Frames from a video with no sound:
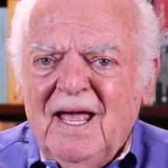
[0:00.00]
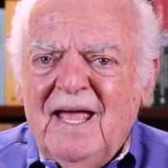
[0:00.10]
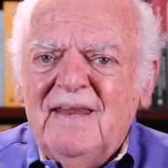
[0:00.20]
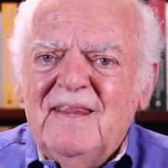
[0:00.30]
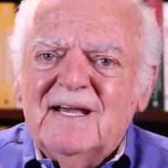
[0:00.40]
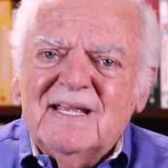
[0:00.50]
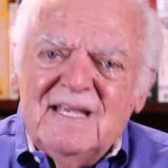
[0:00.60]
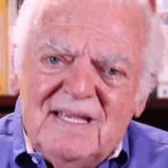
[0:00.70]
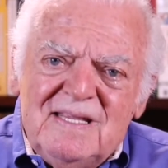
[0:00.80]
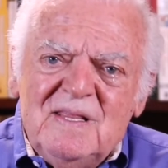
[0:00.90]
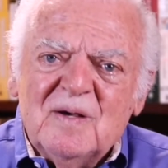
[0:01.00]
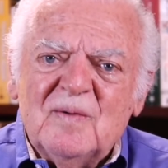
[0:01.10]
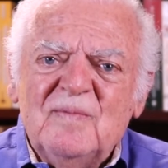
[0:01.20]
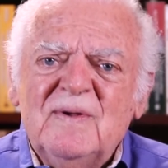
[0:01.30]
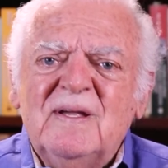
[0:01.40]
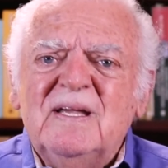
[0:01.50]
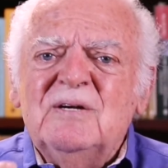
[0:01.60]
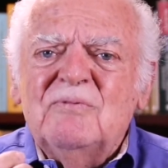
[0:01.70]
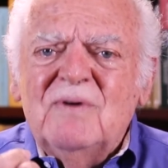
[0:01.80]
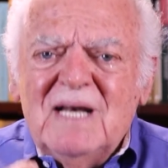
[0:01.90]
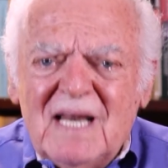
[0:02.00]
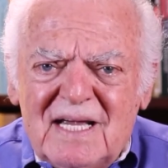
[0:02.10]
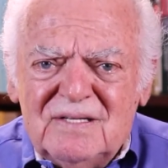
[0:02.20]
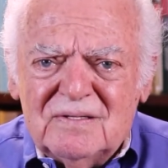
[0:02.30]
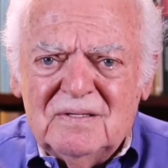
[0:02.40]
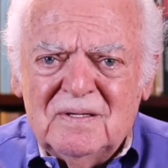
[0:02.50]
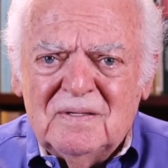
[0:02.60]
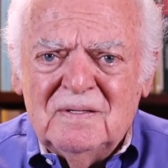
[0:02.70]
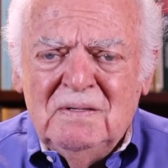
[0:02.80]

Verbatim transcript: and the kingdom is relational